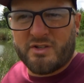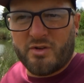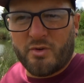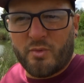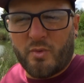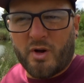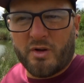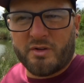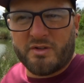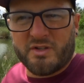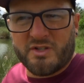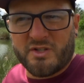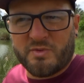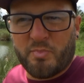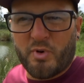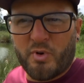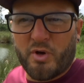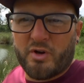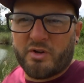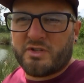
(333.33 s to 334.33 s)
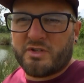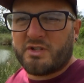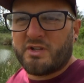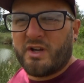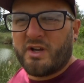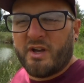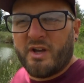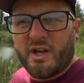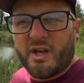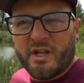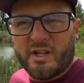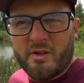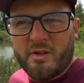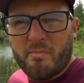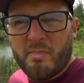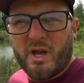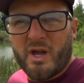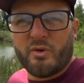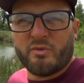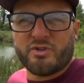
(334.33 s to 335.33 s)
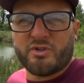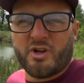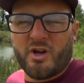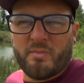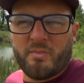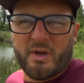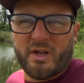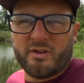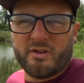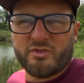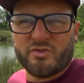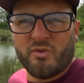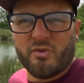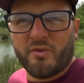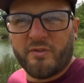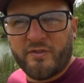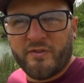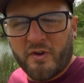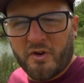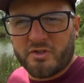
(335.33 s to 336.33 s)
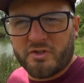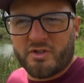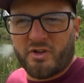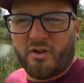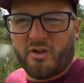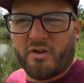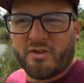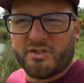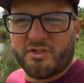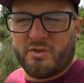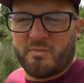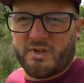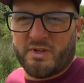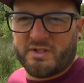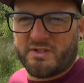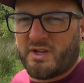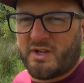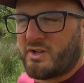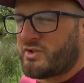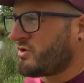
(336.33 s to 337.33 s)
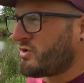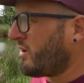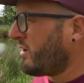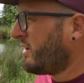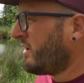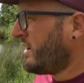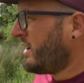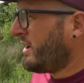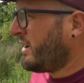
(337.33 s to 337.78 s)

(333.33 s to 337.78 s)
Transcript: to disperse and the males come in and sort of fertilize them, etc.